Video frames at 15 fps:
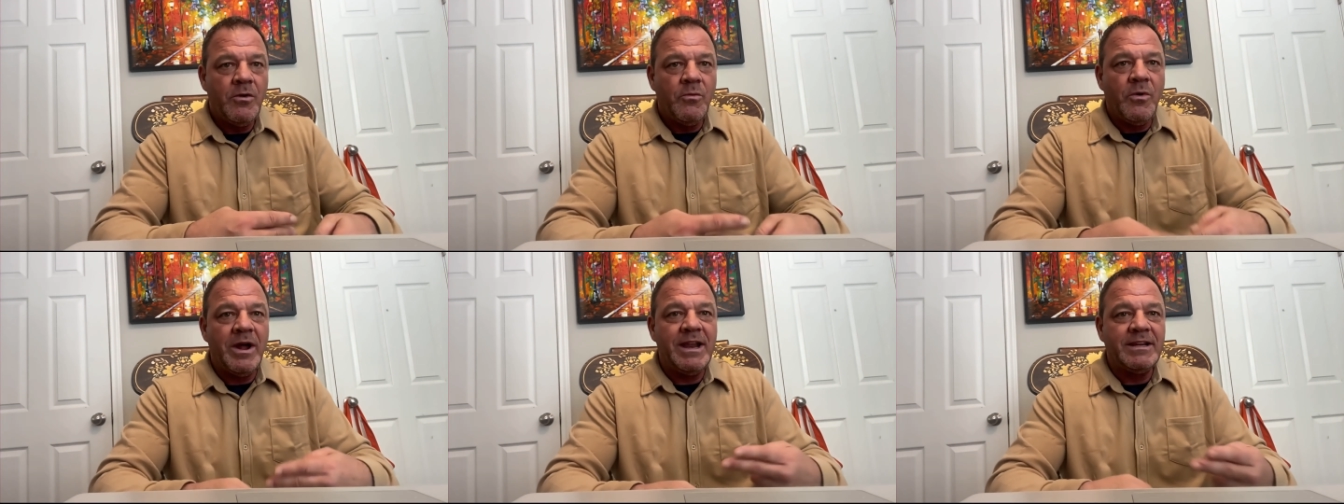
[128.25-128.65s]

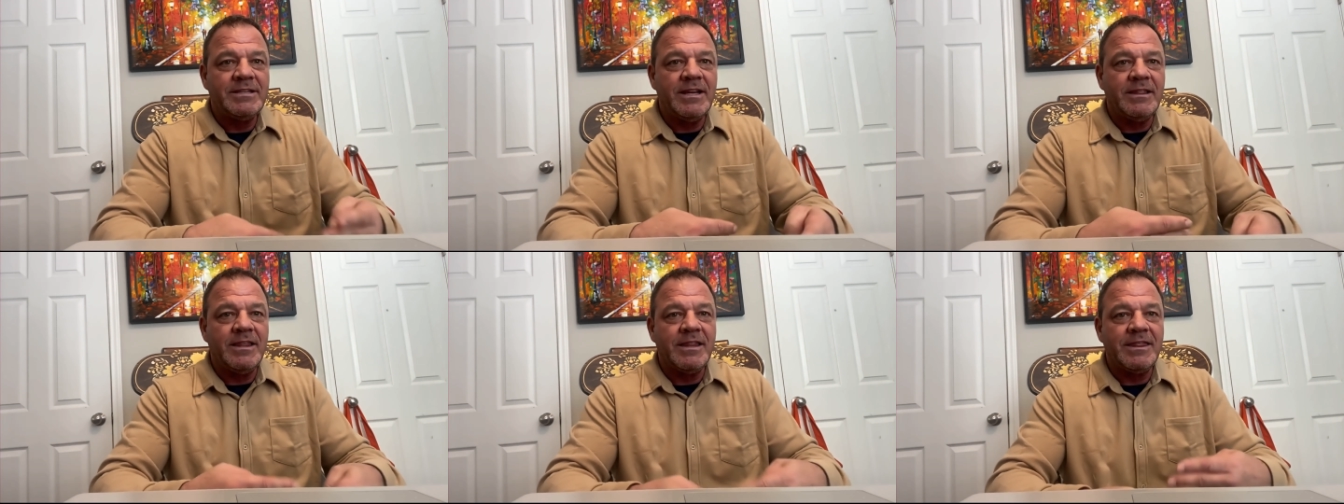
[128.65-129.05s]
what
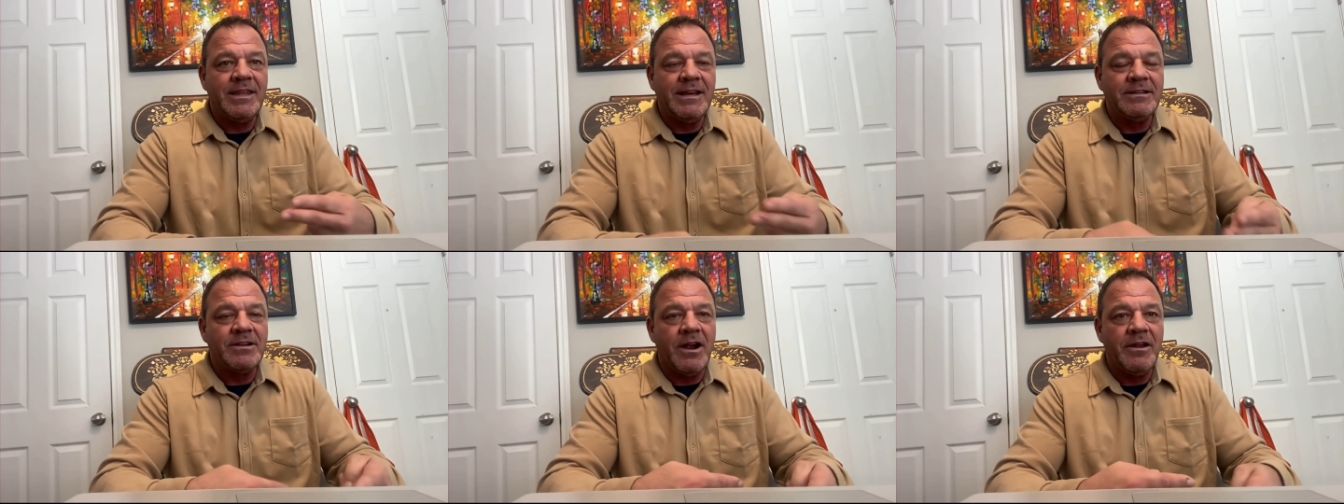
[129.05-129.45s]
is it the
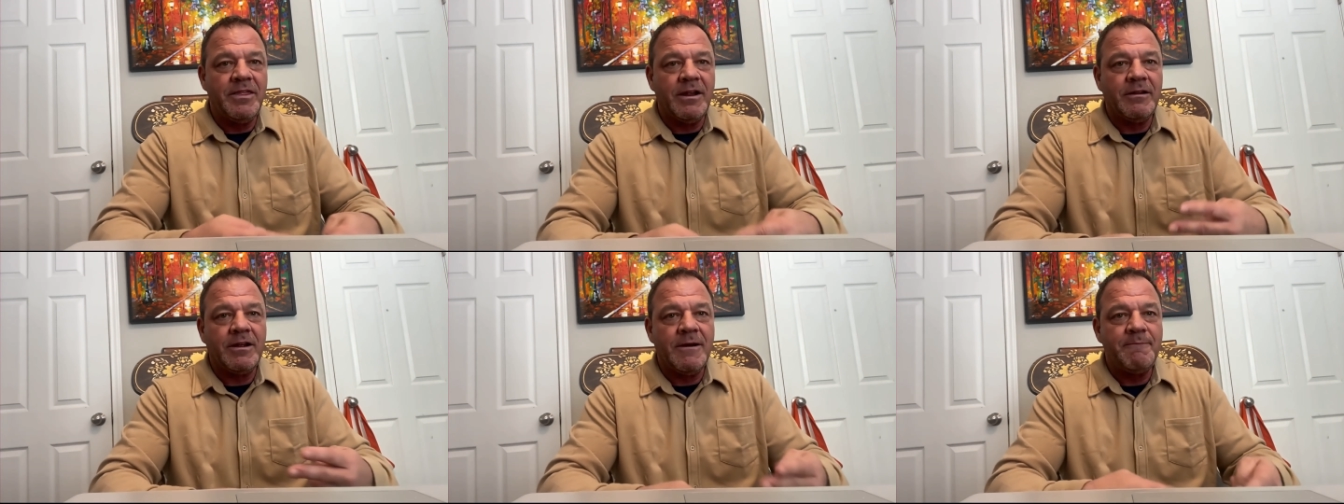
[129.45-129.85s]
things are
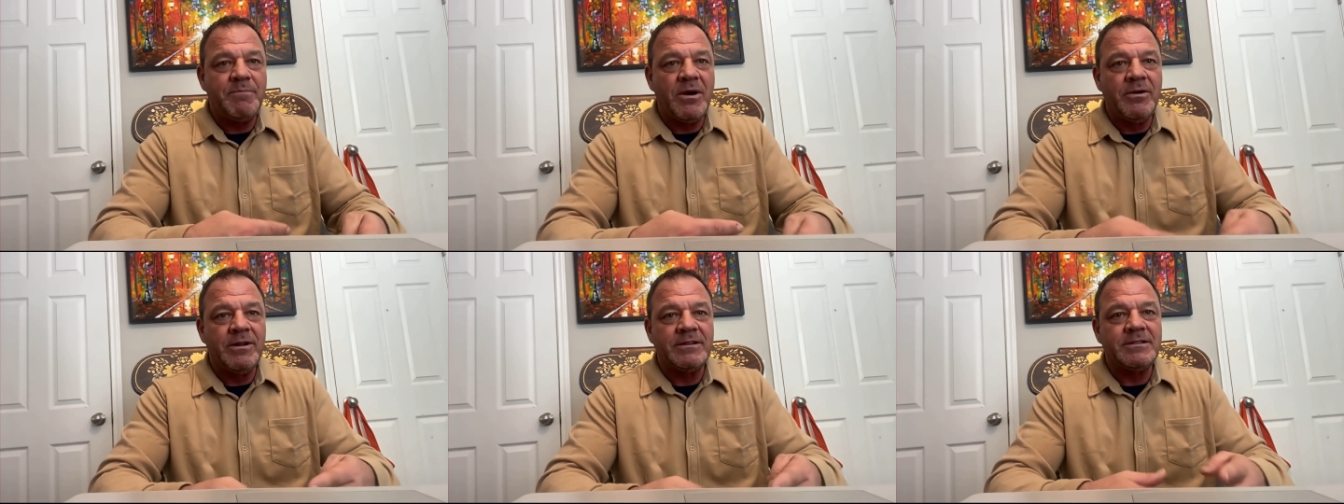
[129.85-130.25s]
that are
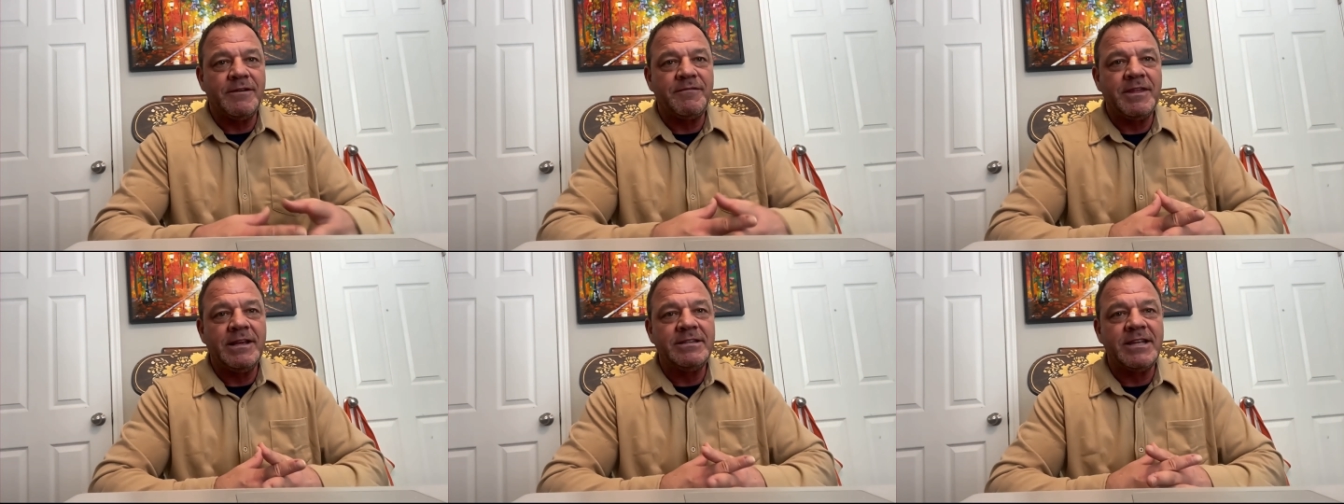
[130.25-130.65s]
components
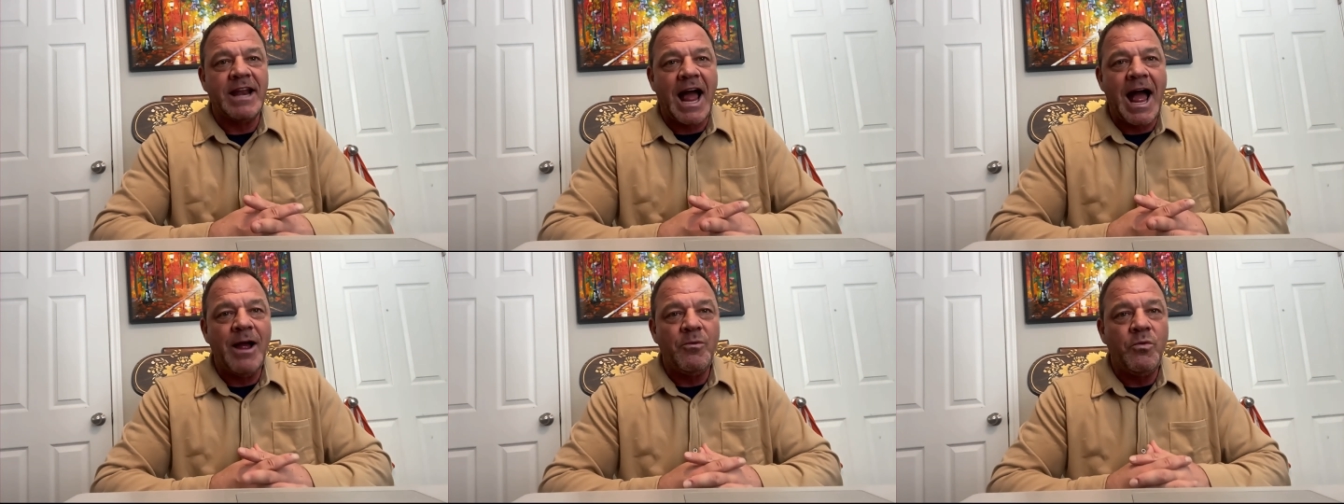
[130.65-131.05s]
of things that
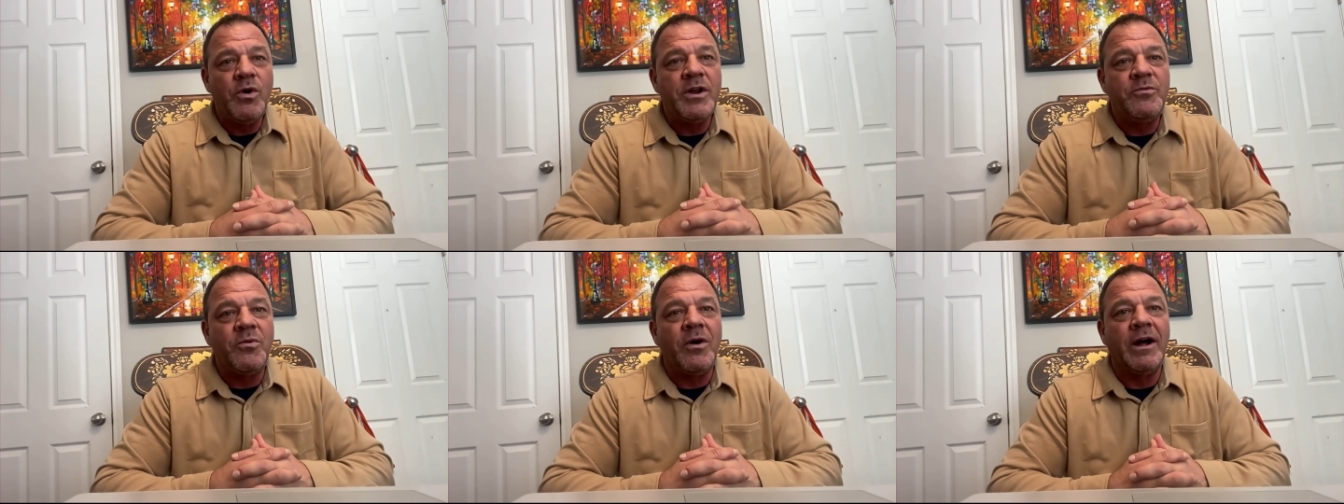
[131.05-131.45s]
I
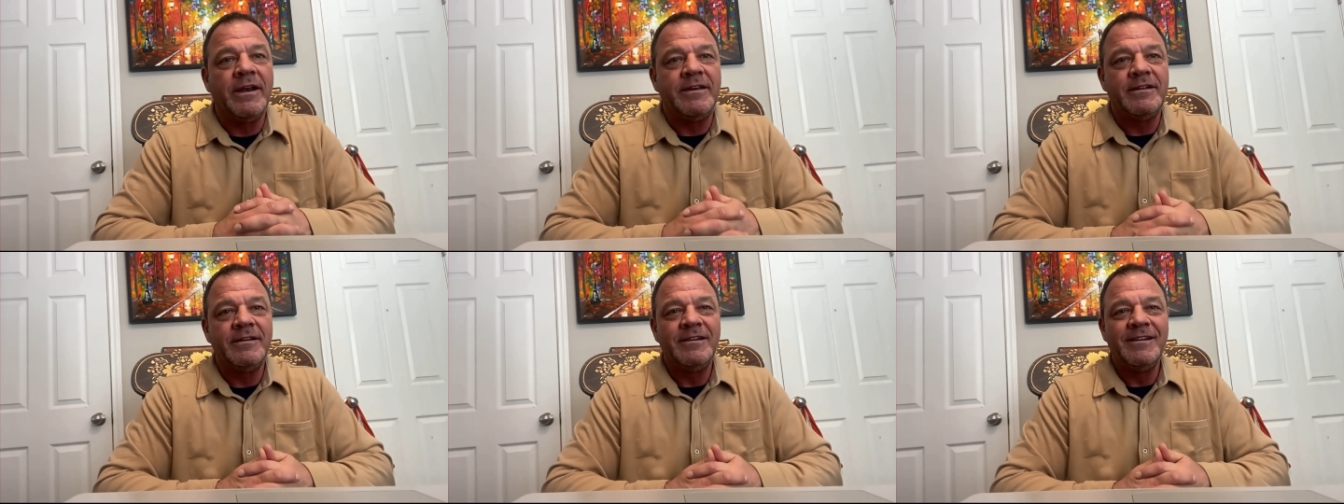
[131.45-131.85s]
would
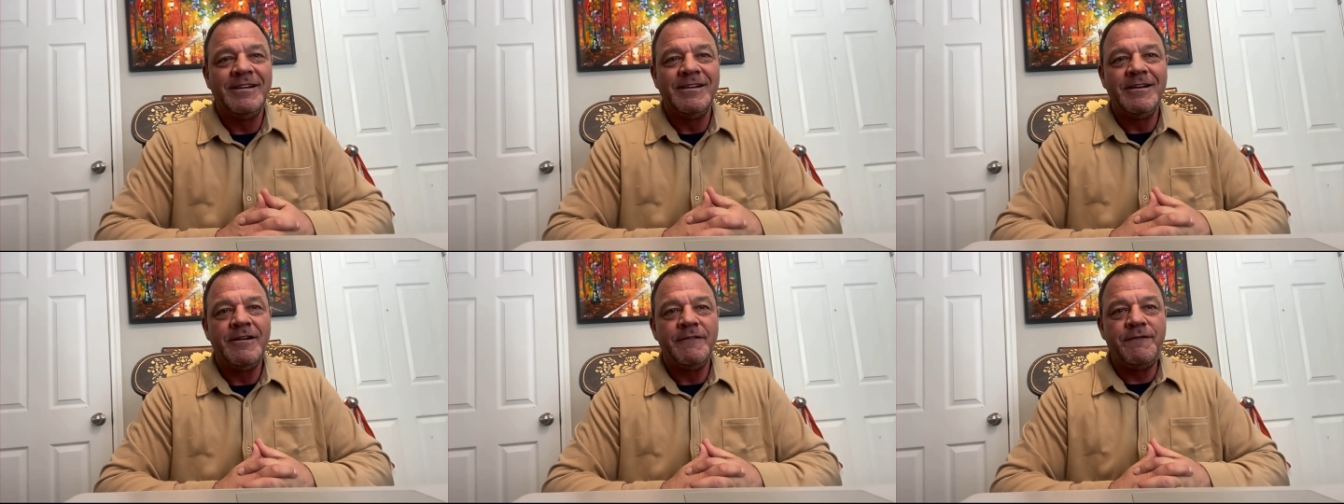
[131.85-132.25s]
want
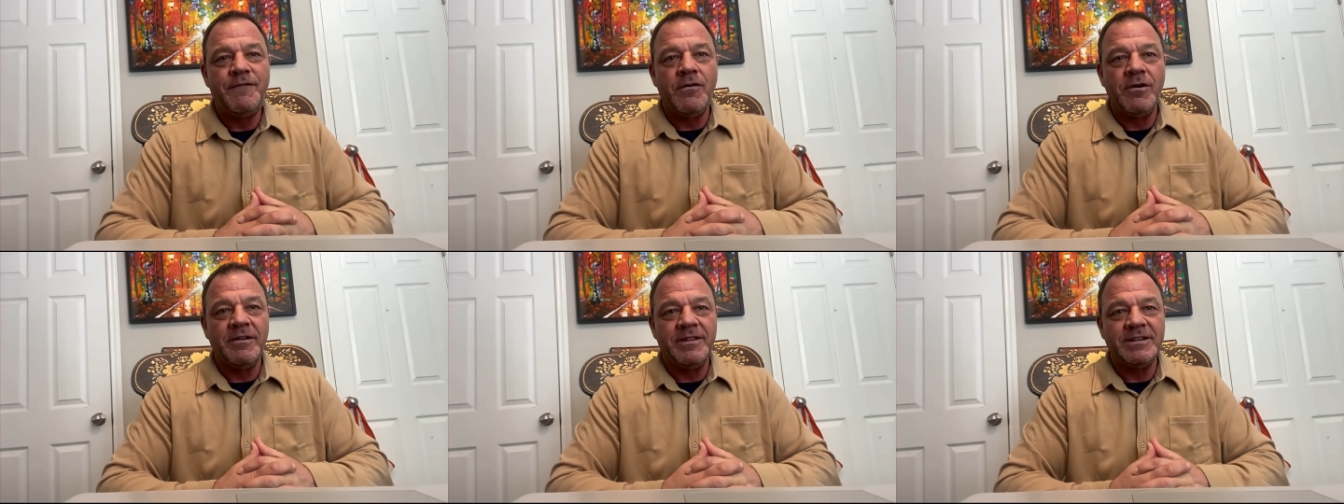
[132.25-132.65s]

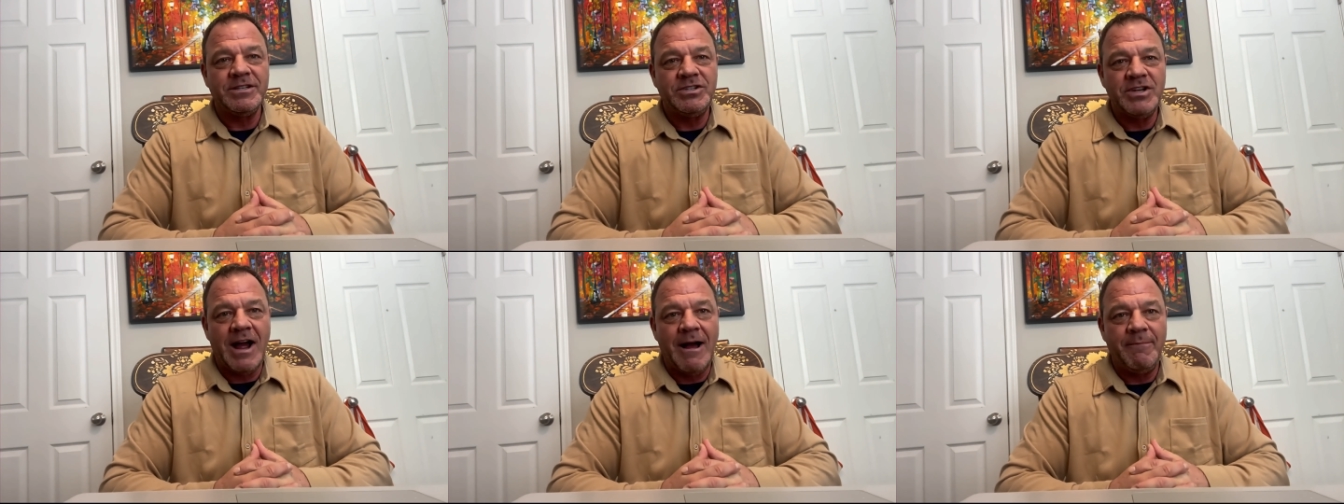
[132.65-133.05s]
for
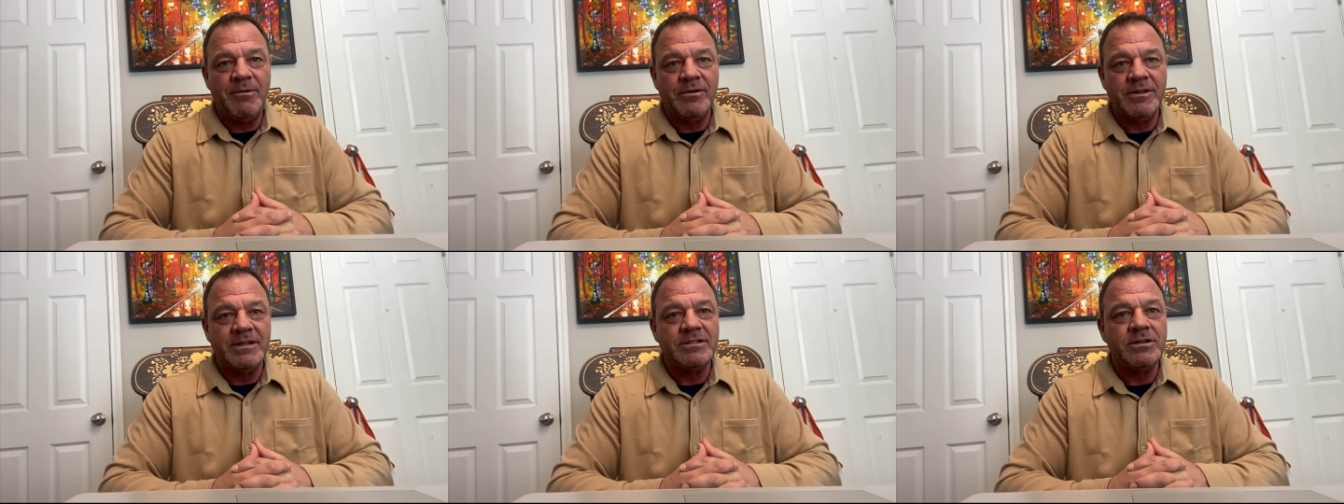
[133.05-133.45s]
this job
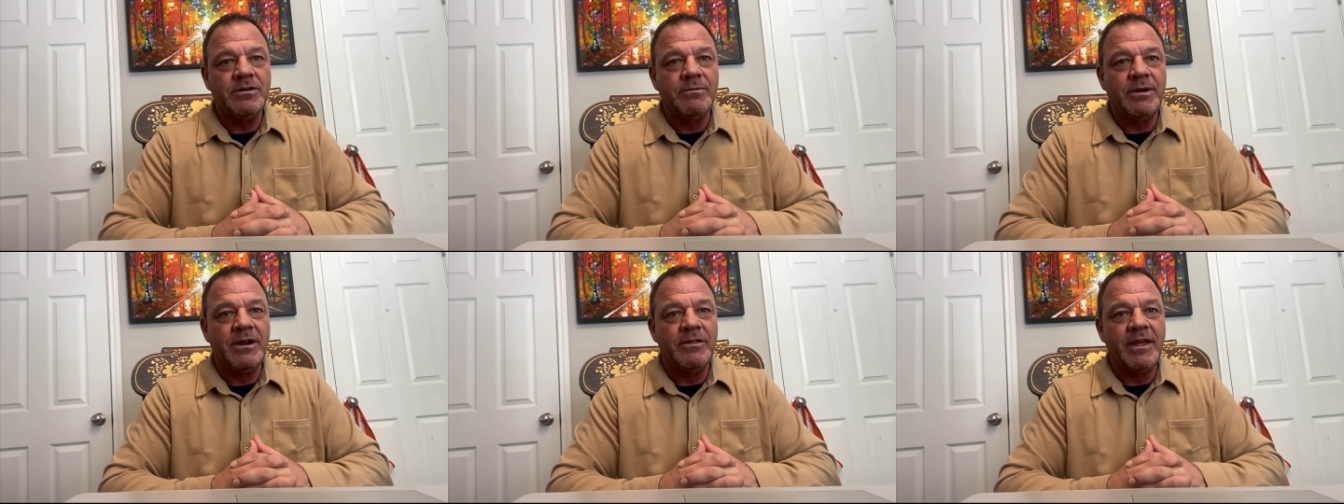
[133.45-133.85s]
or this
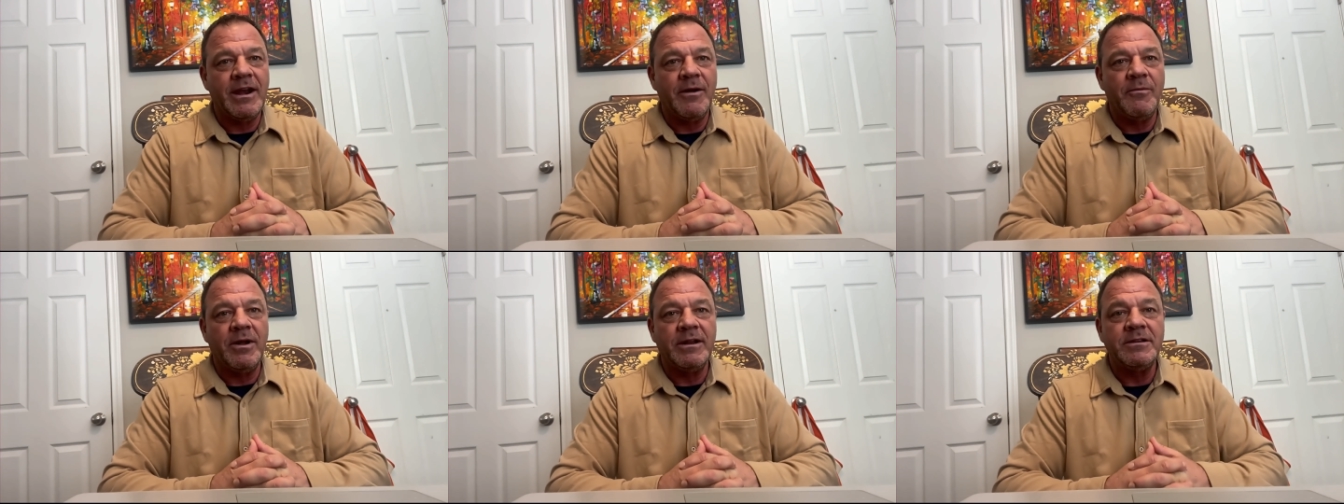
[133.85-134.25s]
career that
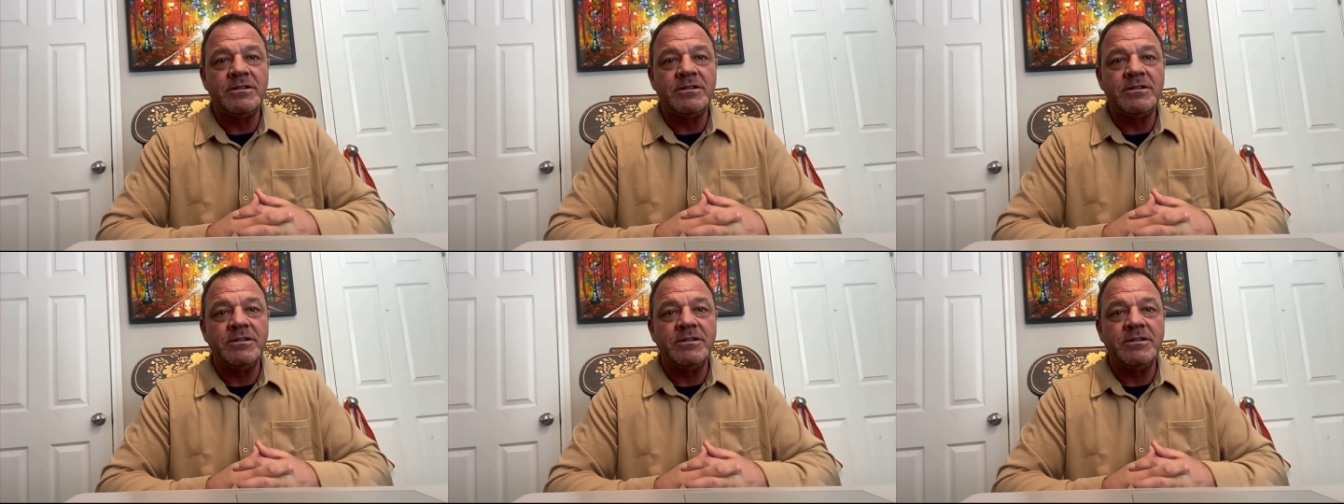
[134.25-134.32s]
I want.